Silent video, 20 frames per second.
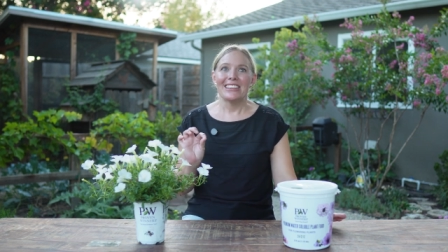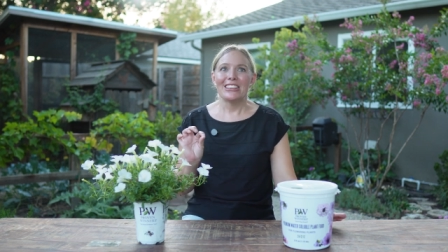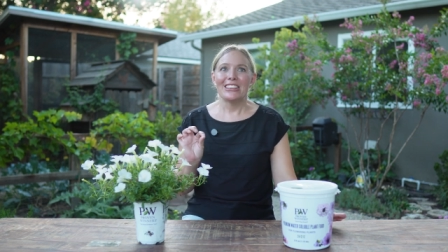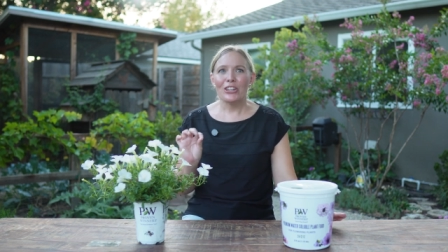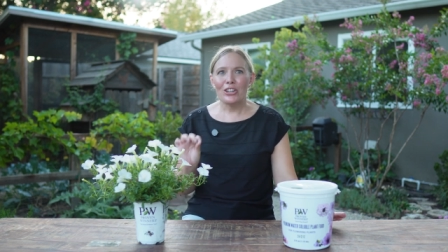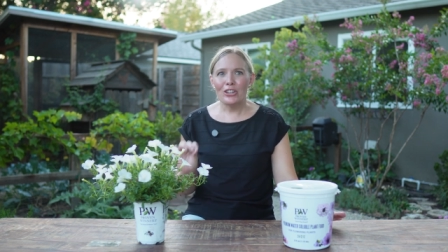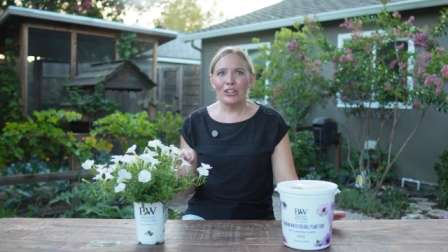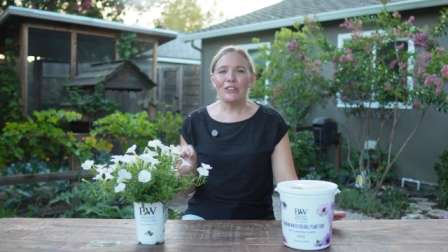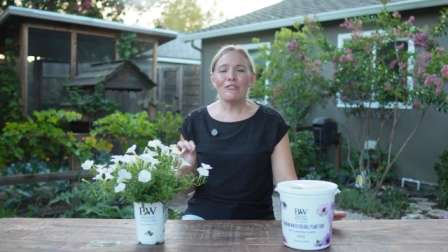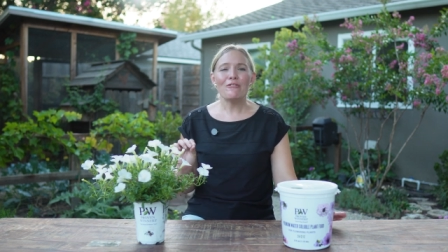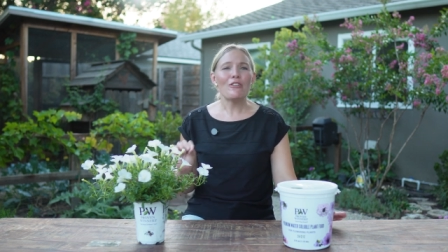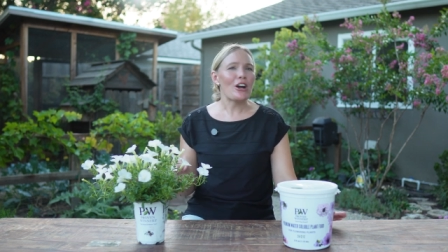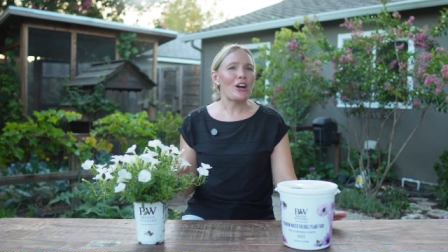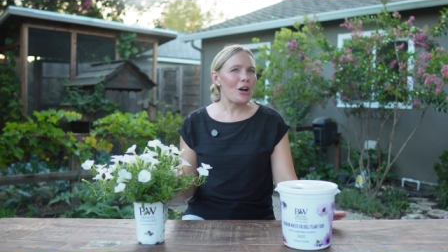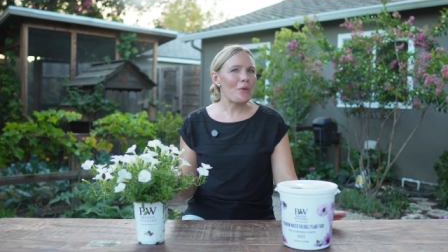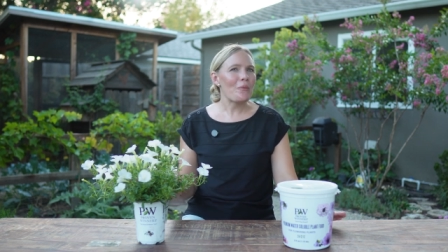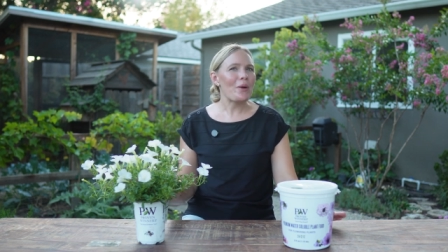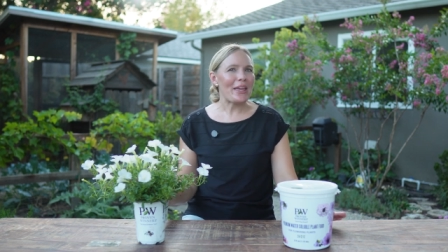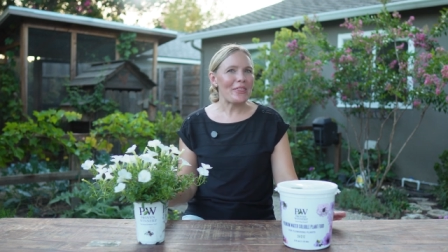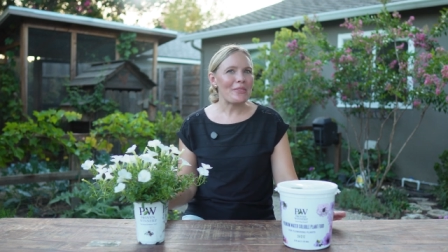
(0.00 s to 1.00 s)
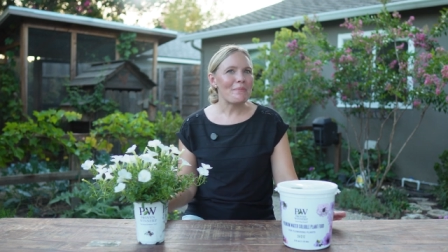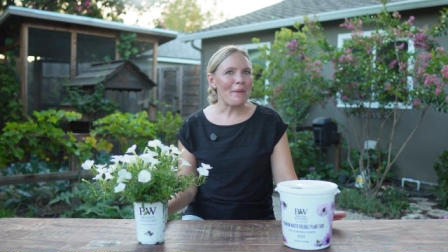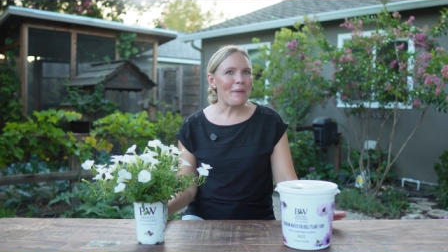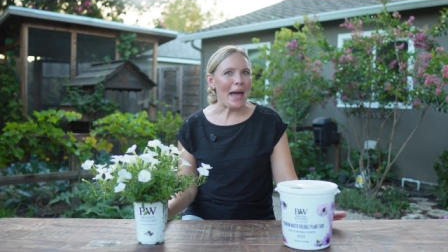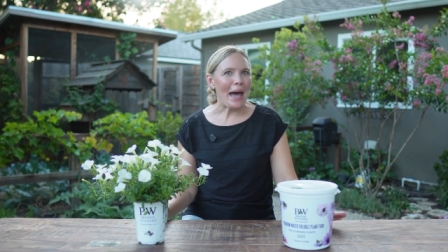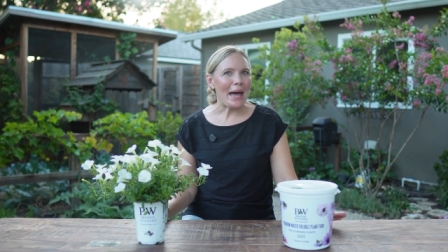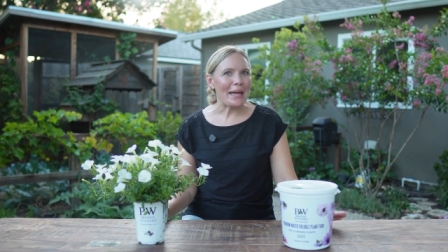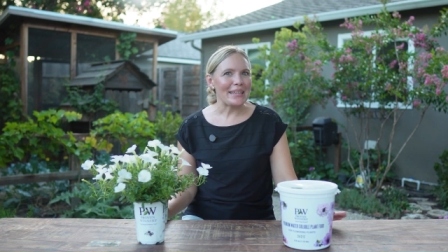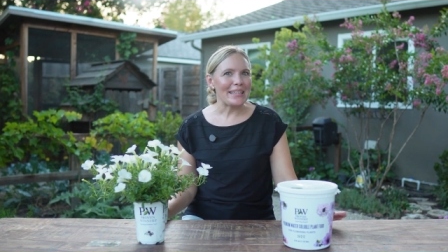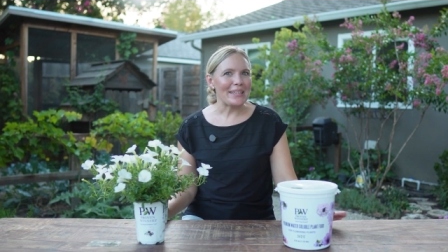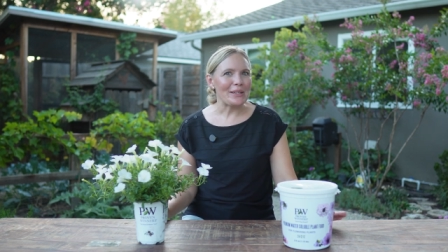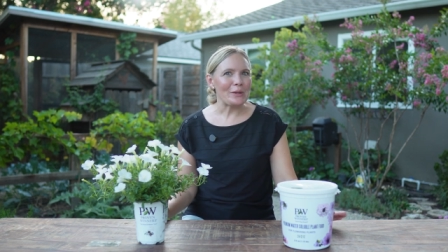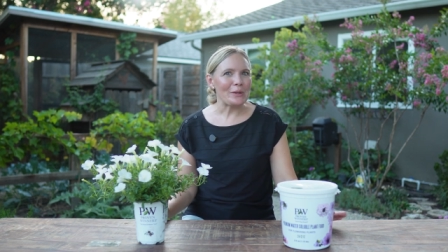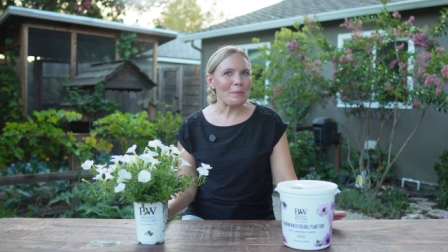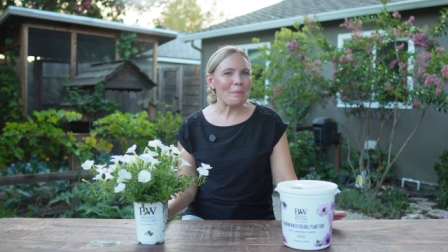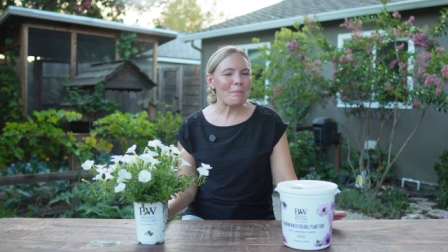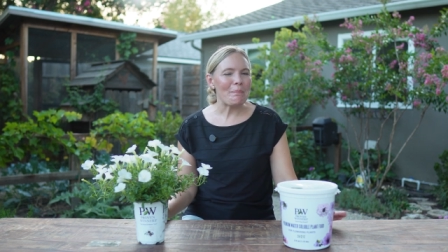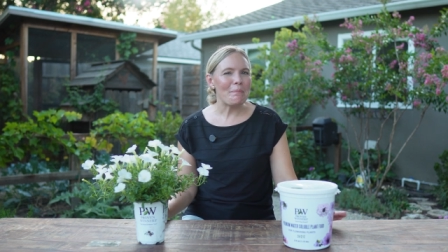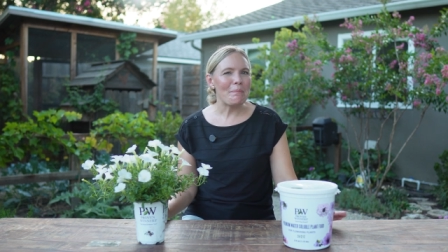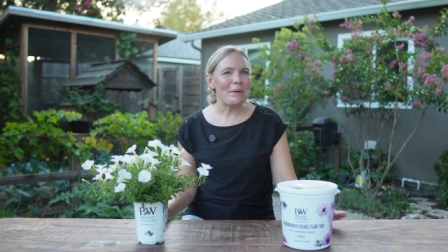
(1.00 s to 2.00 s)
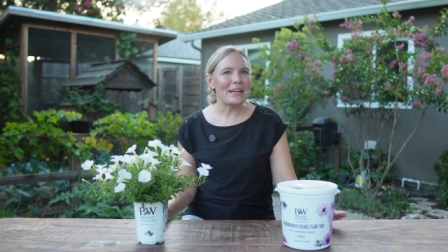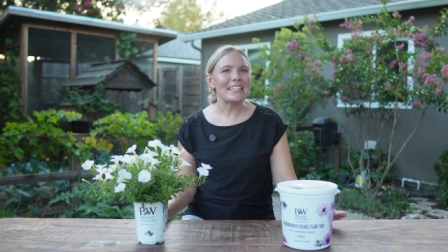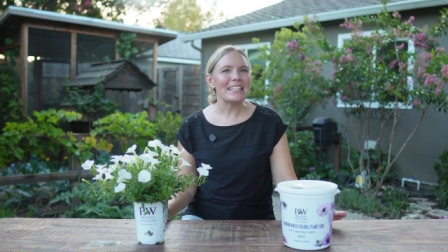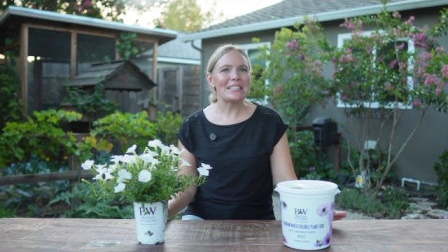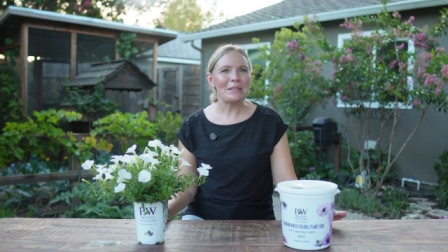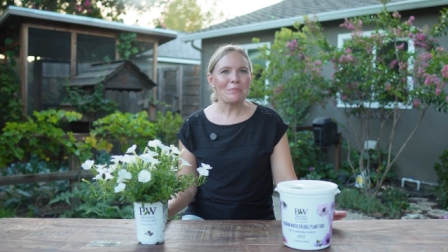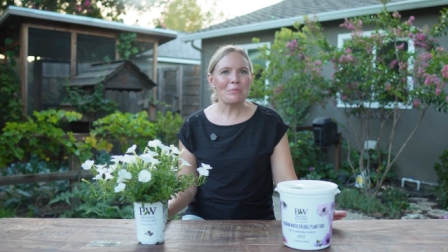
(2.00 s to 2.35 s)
The good far outweigh the bad here, but it's